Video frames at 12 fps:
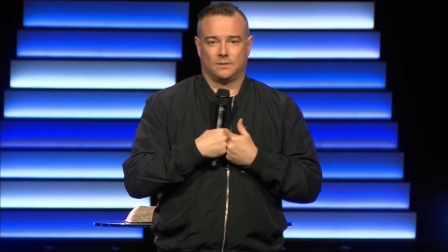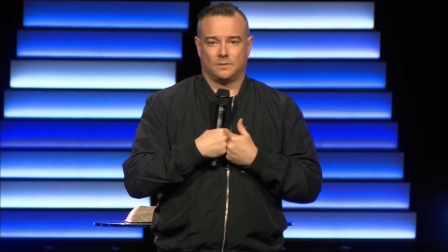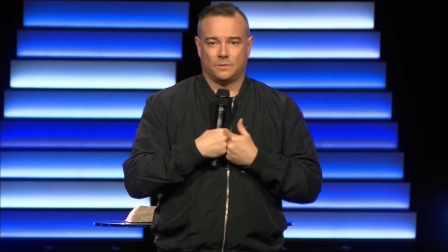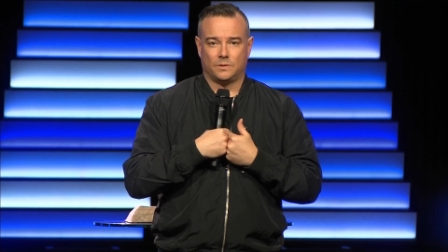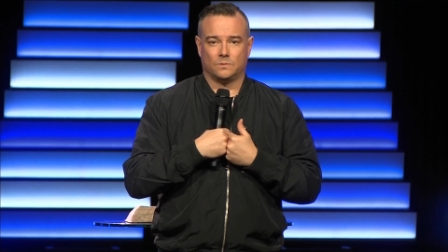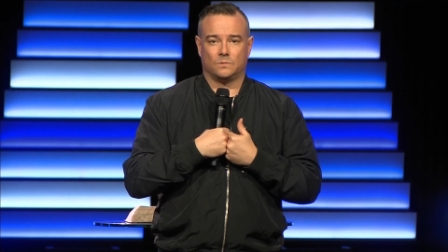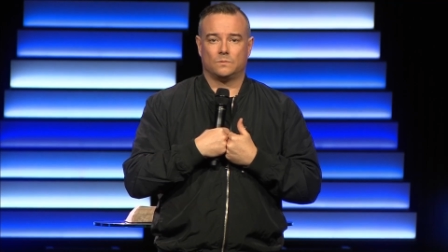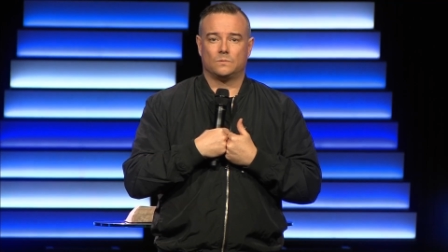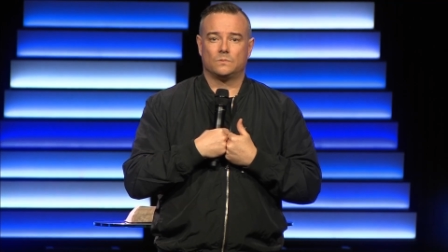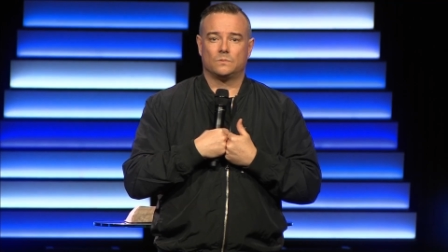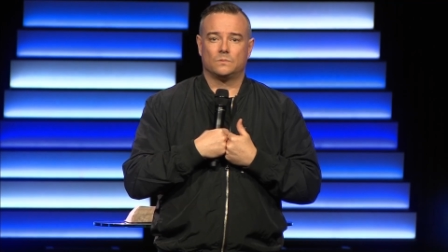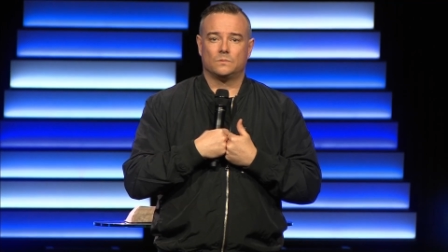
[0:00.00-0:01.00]
whoa,
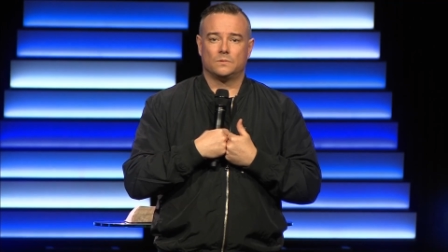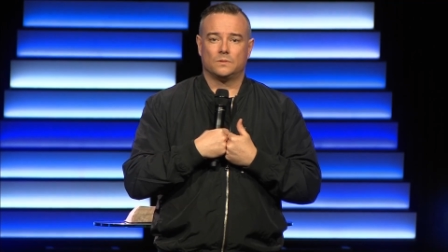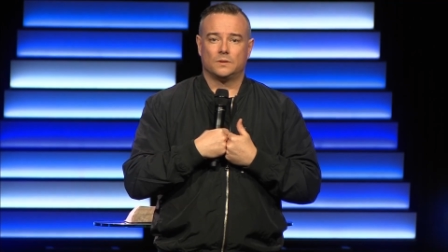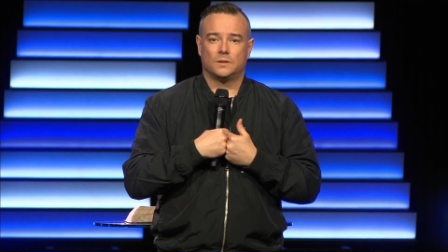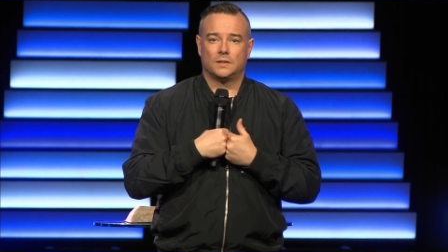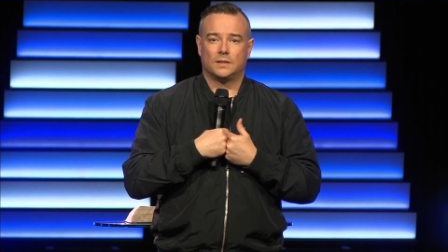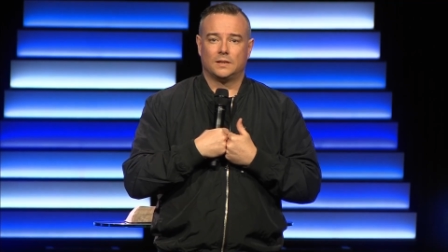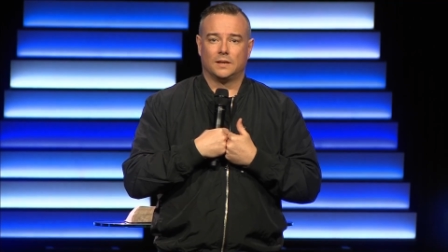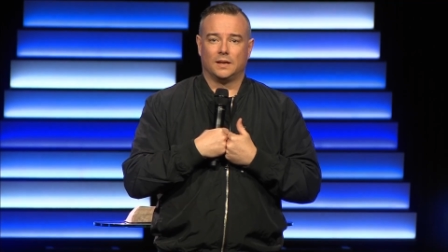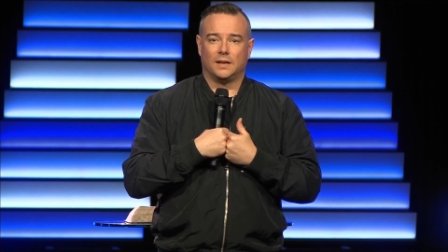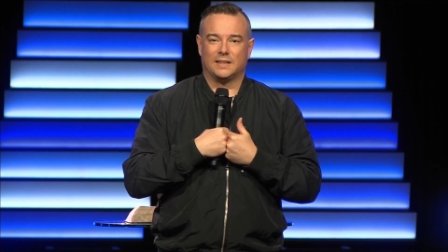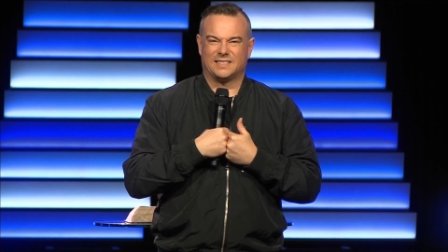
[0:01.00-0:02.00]

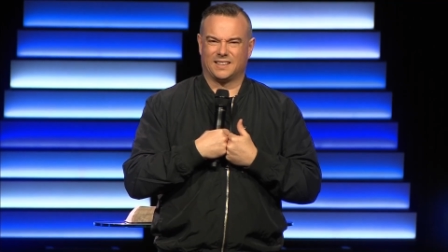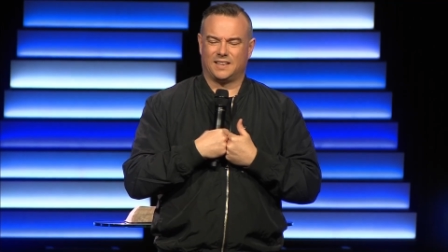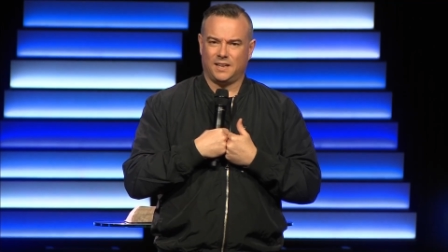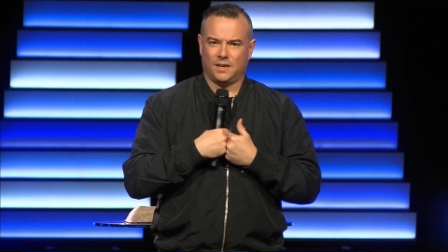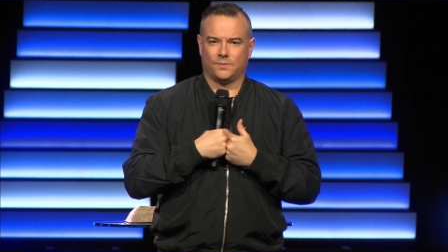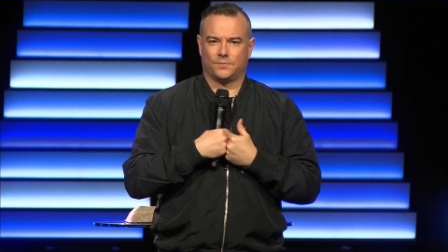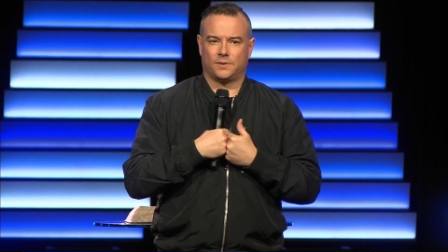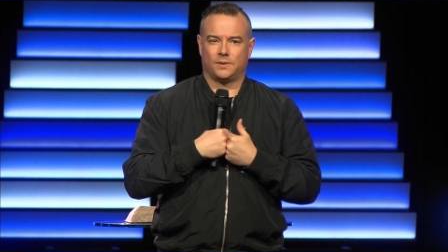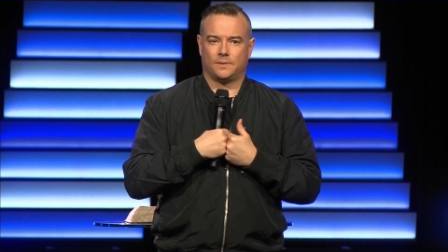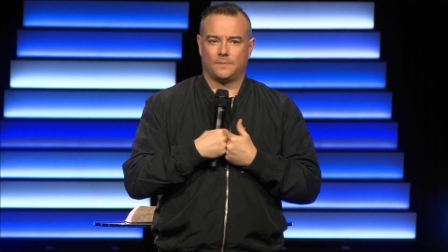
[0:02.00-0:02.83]
it's a gift.